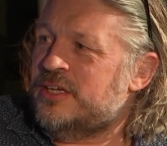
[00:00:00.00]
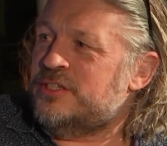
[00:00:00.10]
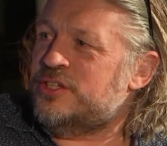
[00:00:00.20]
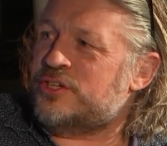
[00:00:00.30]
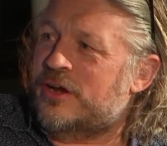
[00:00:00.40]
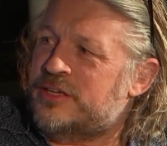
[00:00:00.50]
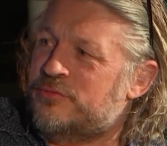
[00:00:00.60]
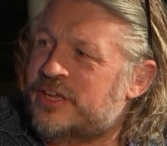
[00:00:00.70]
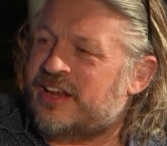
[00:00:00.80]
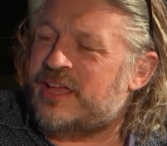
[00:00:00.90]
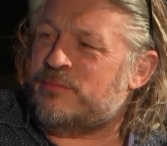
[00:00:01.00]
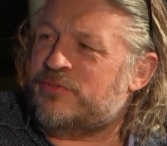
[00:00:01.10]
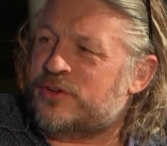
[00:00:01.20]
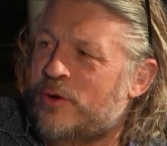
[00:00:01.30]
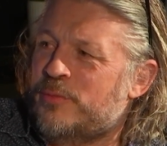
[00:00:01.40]
Yep. To try and reclaim it
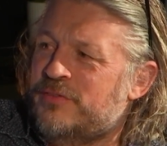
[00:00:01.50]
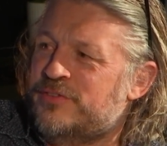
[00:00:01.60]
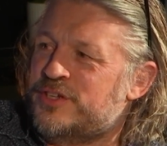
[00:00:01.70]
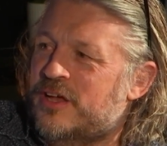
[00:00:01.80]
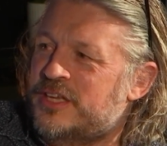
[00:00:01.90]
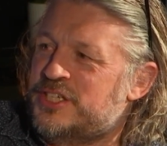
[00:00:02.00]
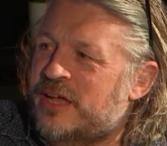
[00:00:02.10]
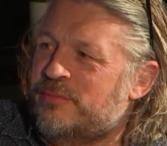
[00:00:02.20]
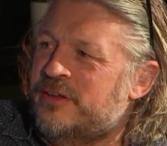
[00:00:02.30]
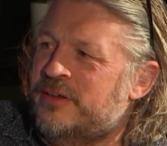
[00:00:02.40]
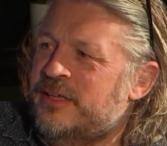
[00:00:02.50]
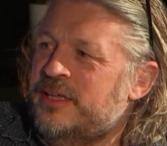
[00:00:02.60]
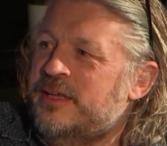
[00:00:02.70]
for comedy for Charlie Chaplin.